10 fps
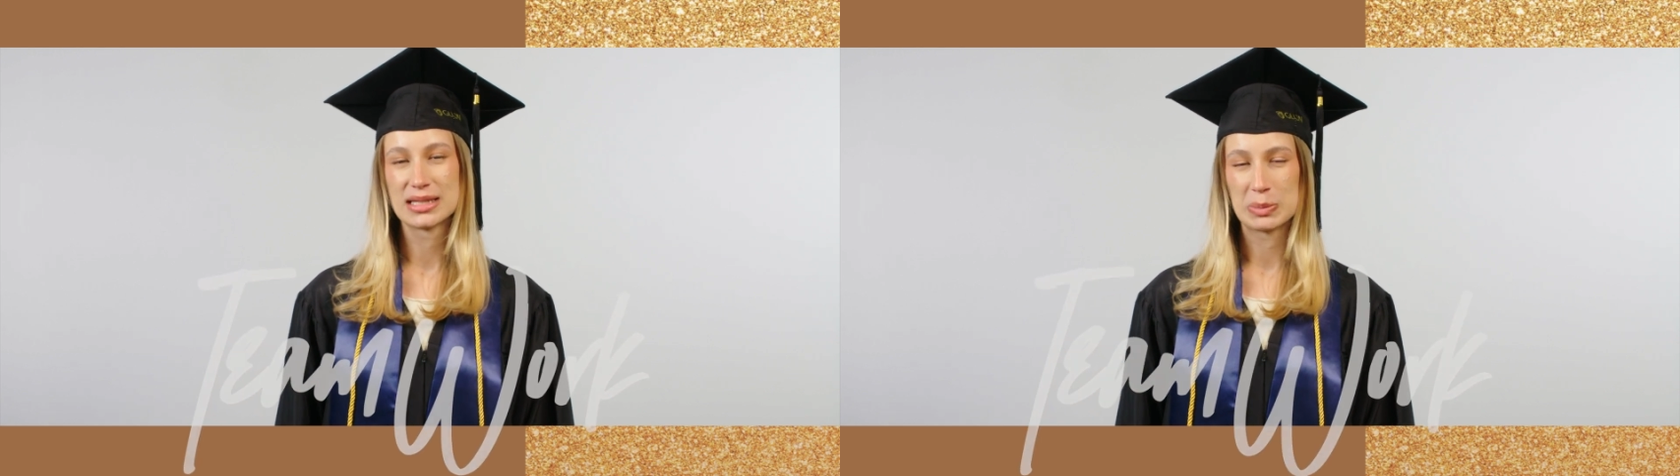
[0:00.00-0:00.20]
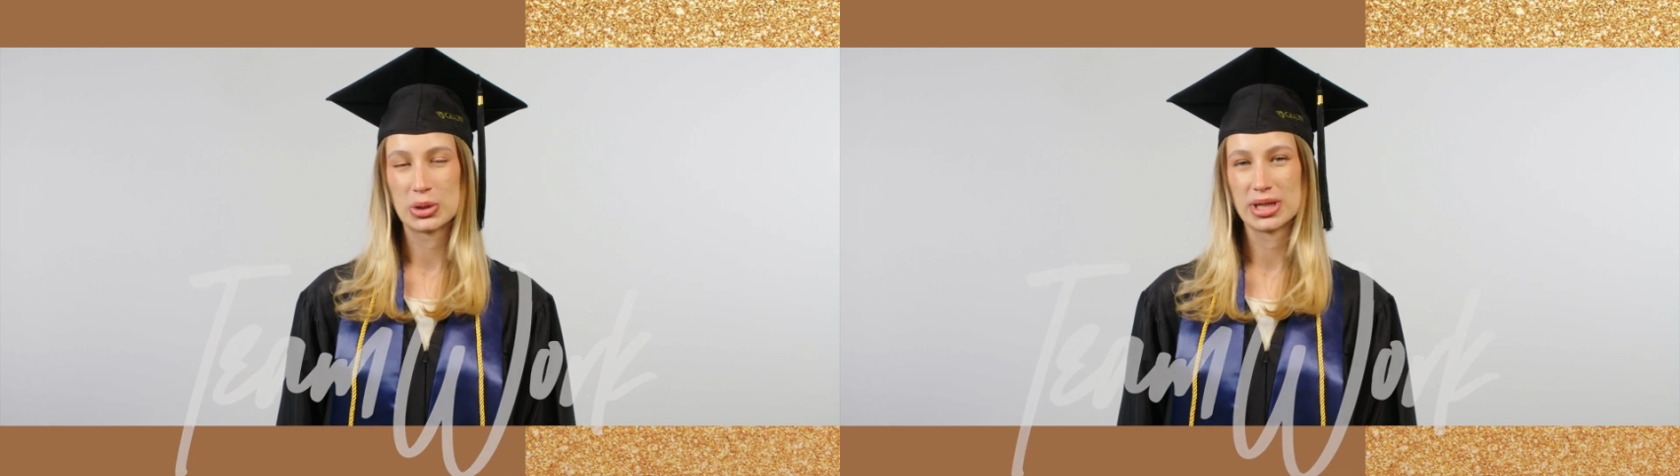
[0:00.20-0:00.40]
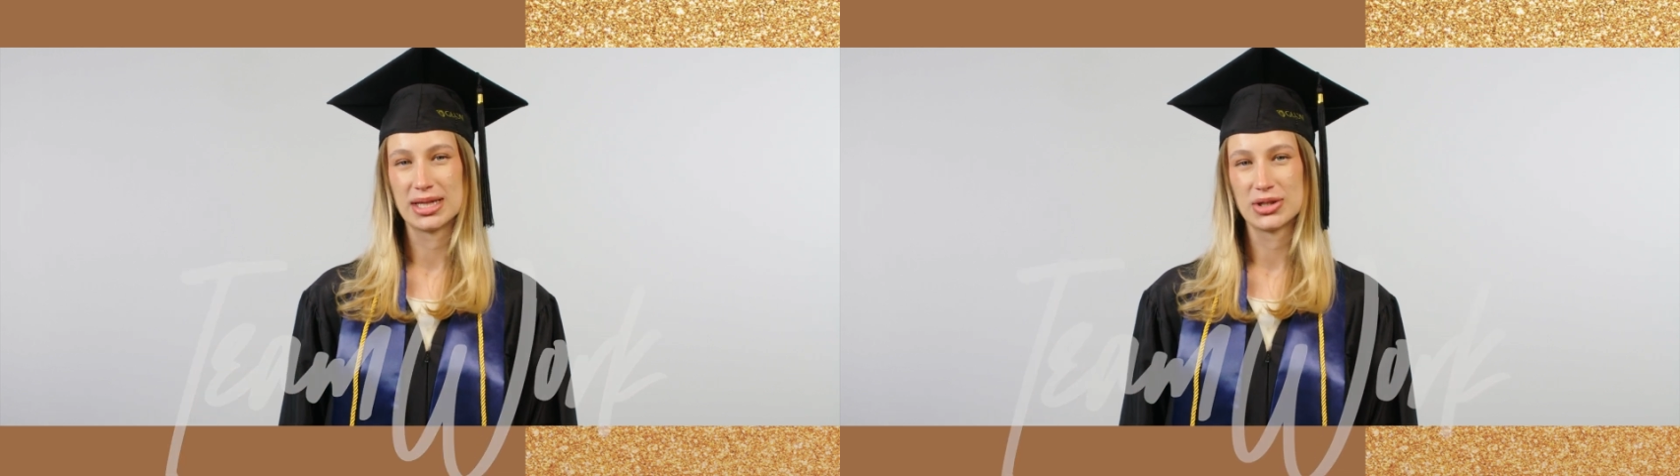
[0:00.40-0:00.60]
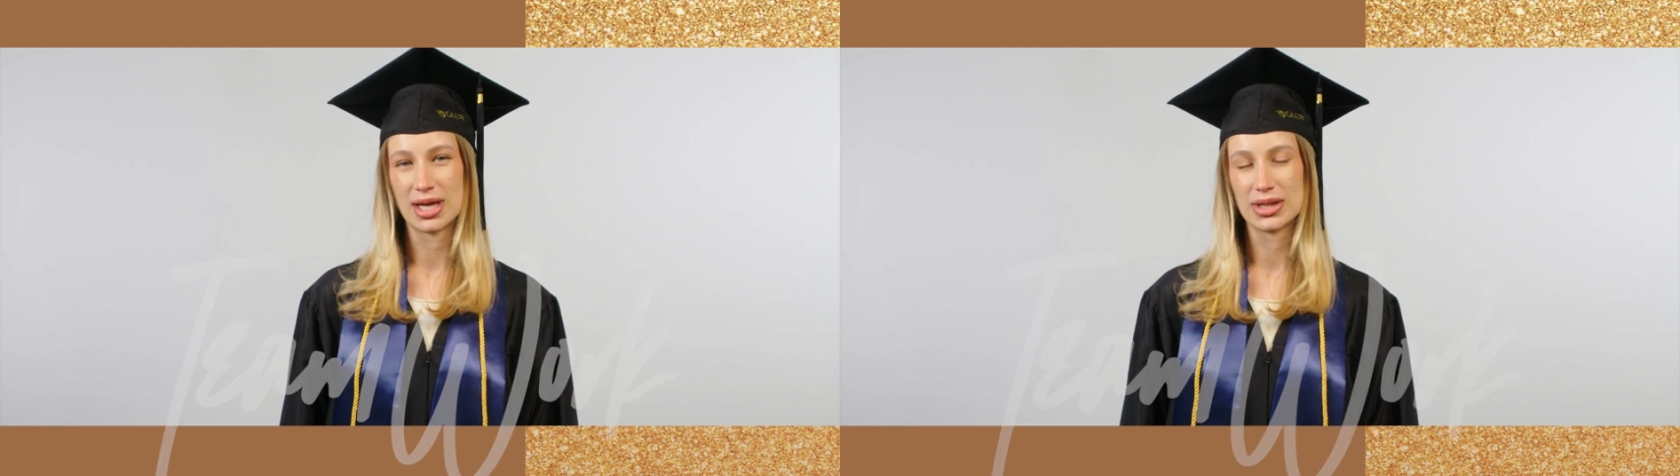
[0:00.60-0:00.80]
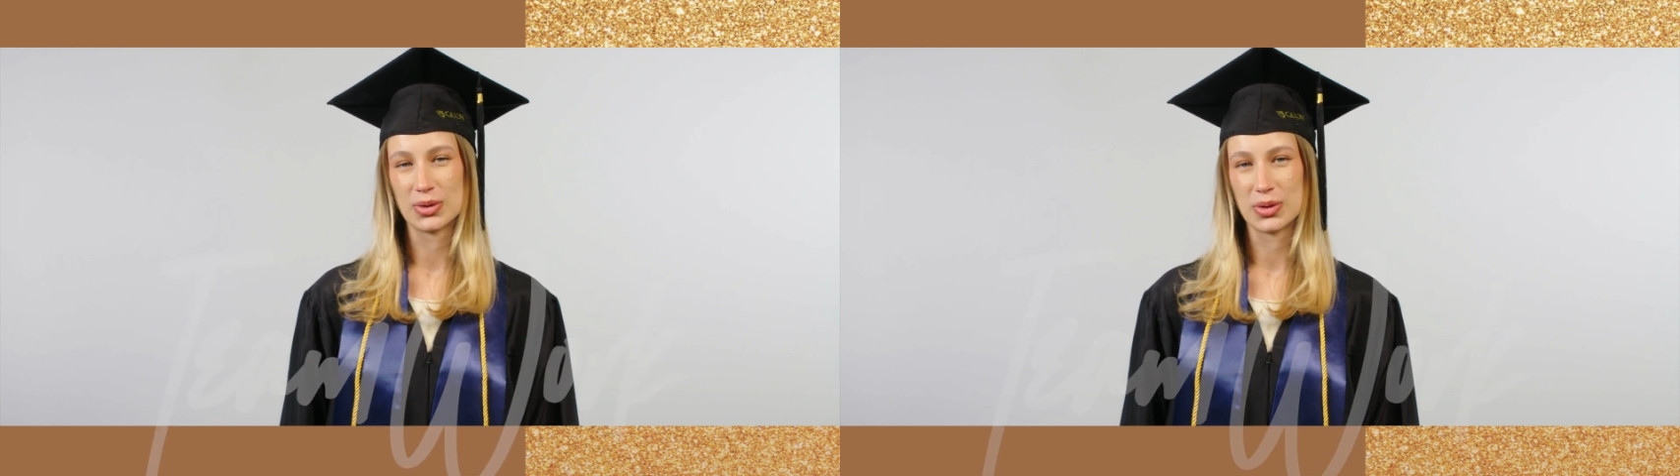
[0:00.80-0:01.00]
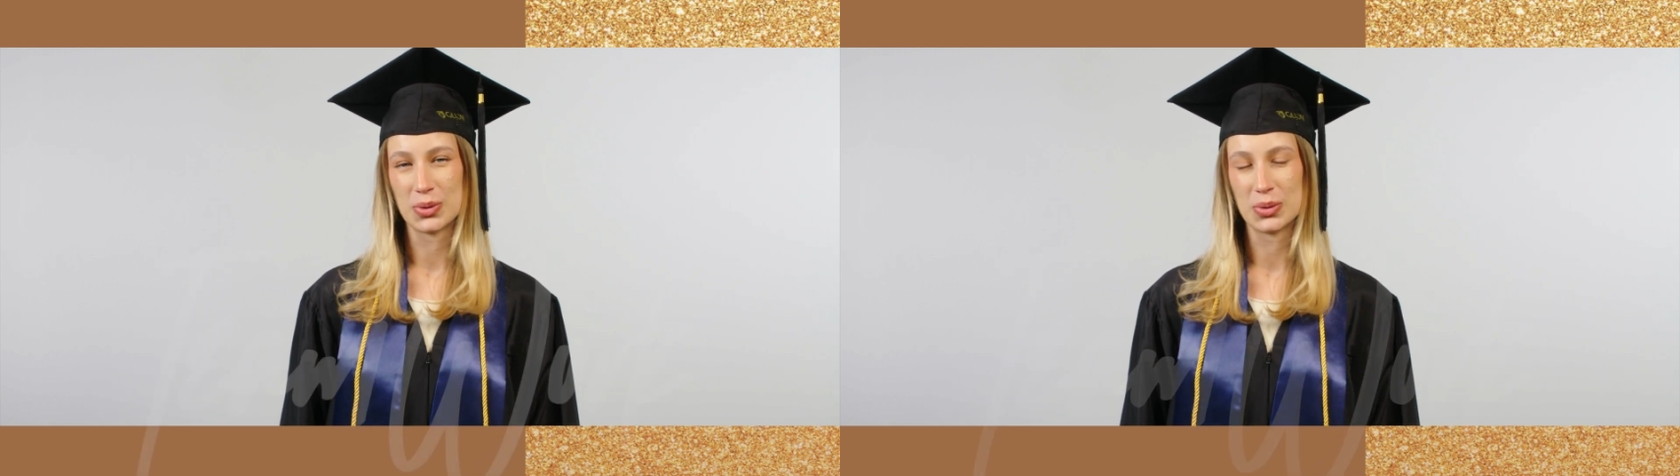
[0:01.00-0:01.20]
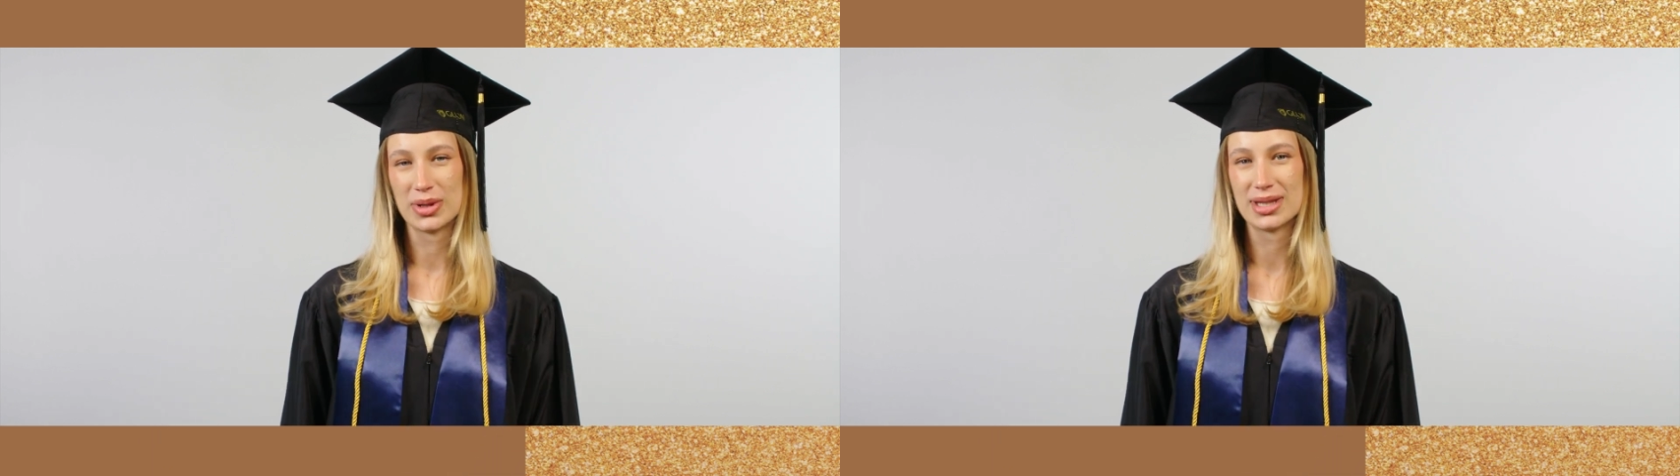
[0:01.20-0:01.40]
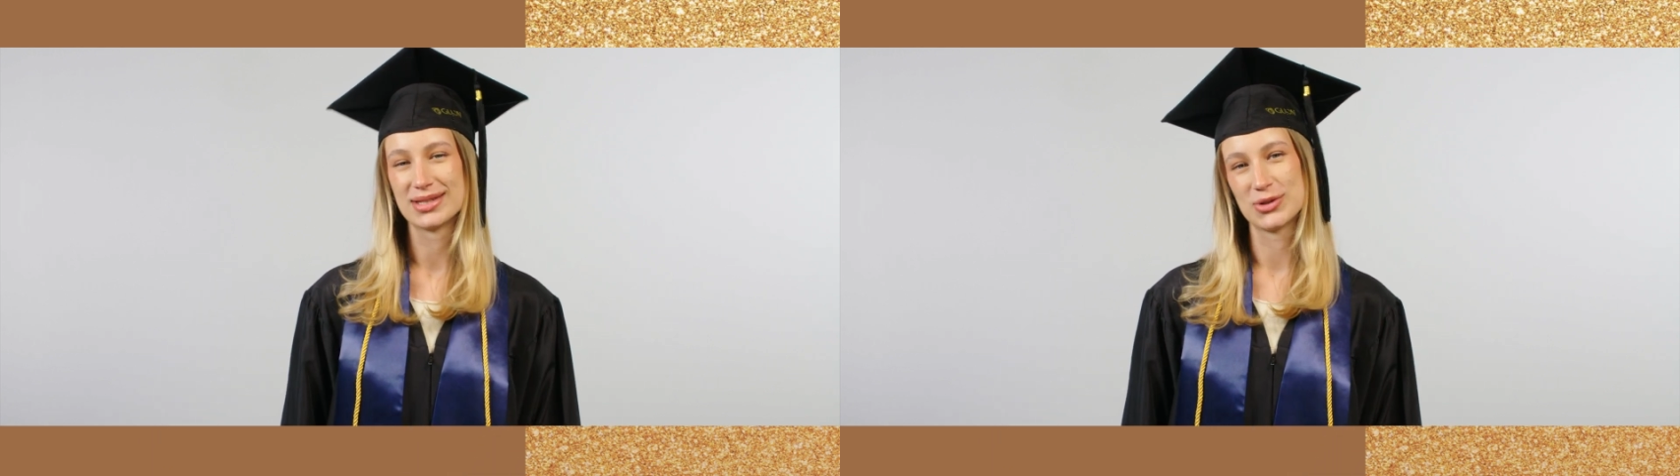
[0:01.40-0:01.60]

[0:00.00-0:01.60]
supporting each other through this